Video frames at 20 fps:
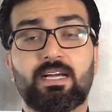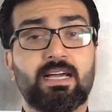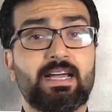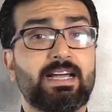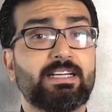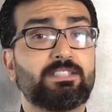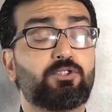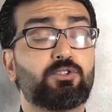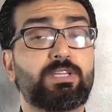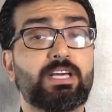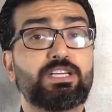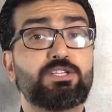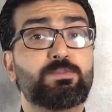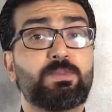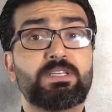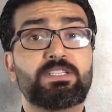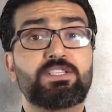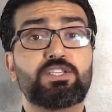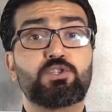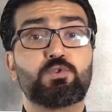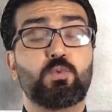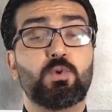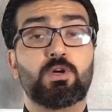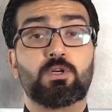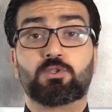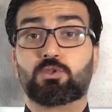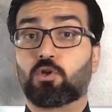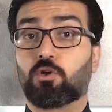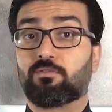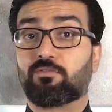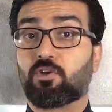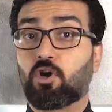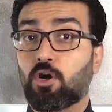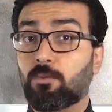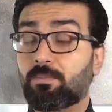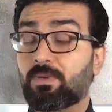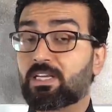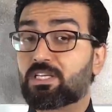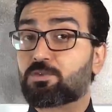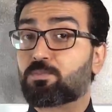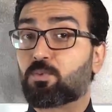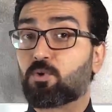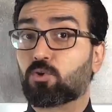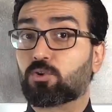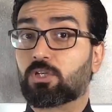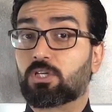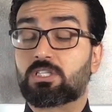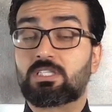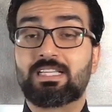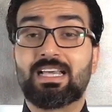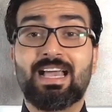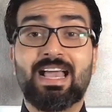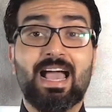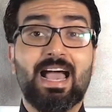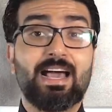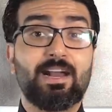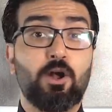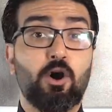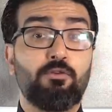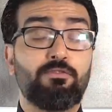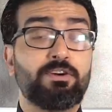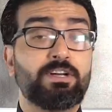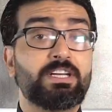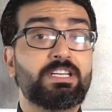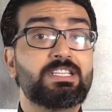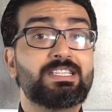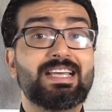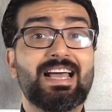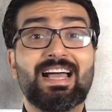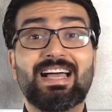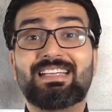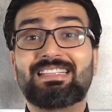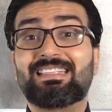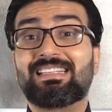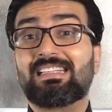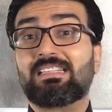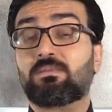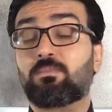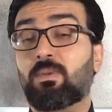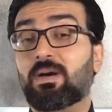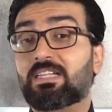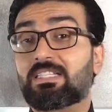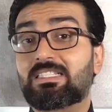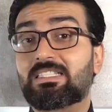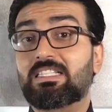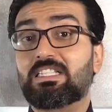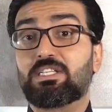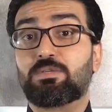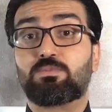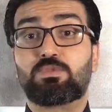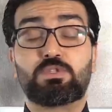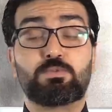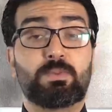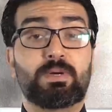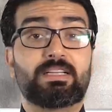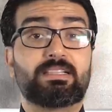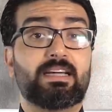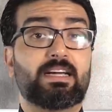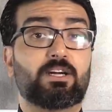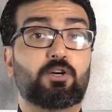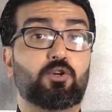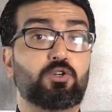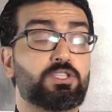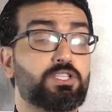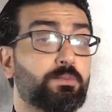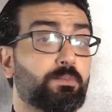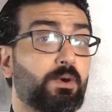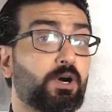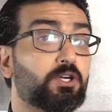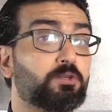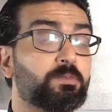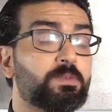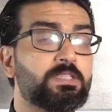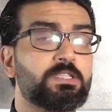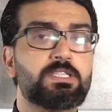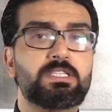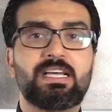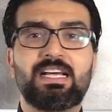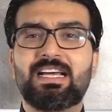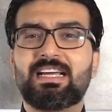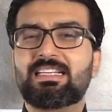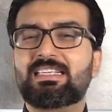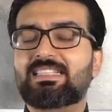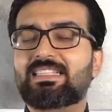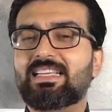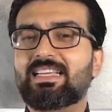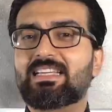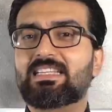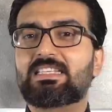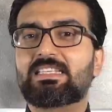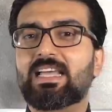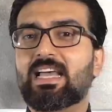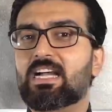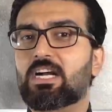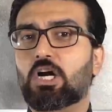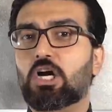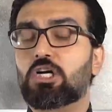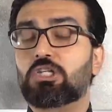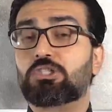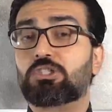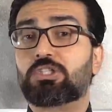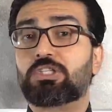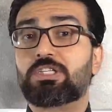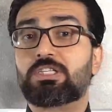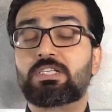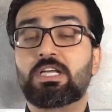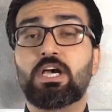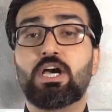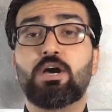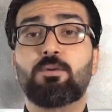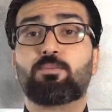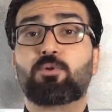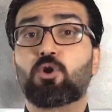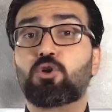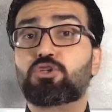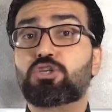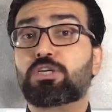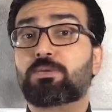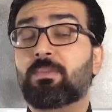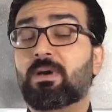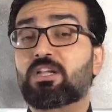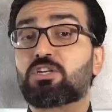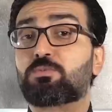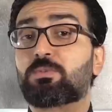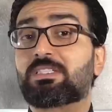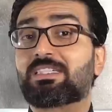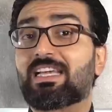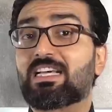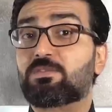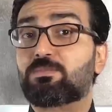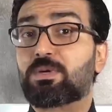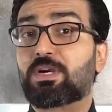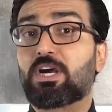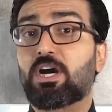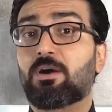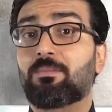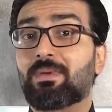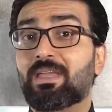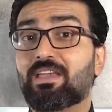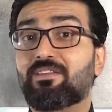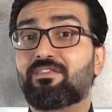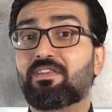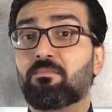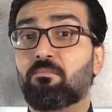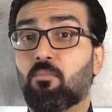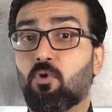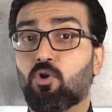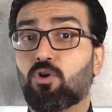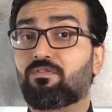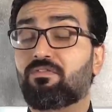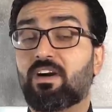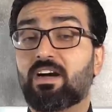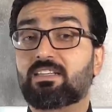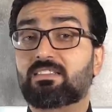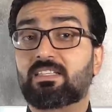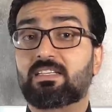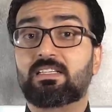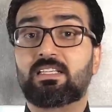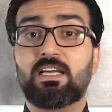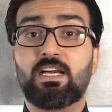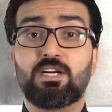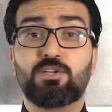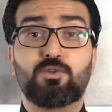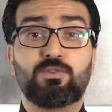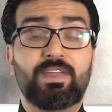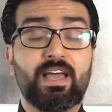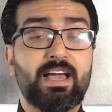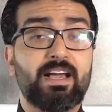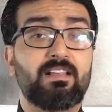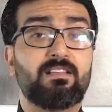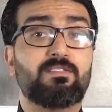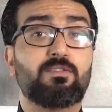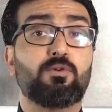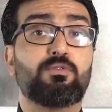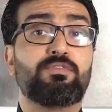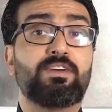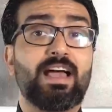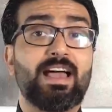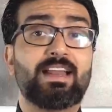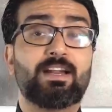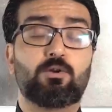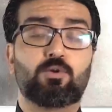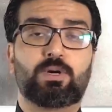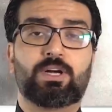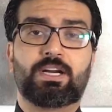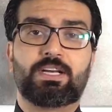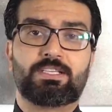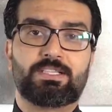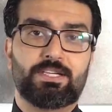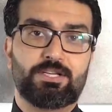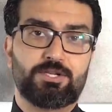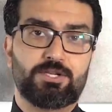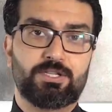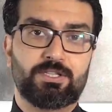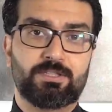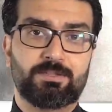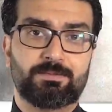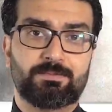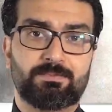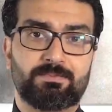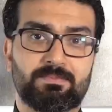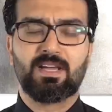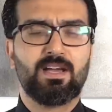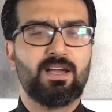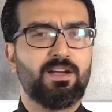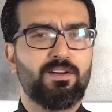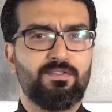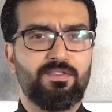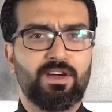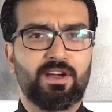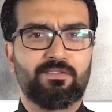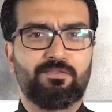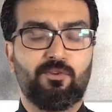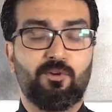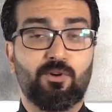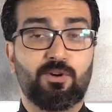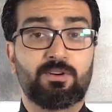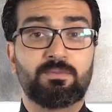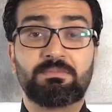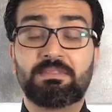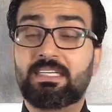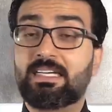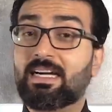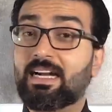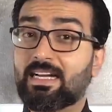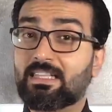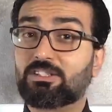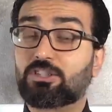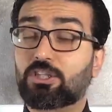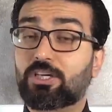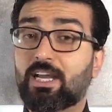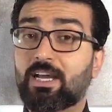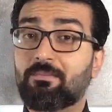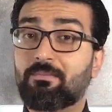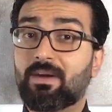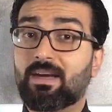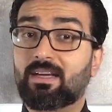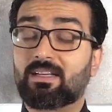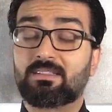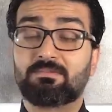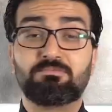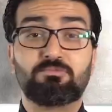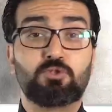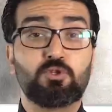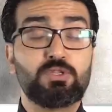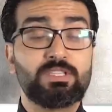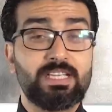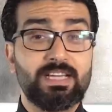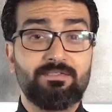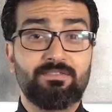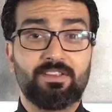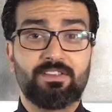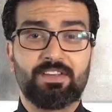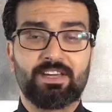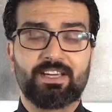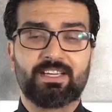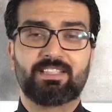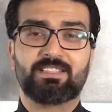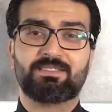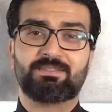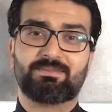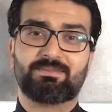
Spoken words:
In today's business world of complex products and offerings handled by teams spread across departments, states, and countries, project management has become even more vital to the health of an organization. Therefore, enter Kanban to save the day.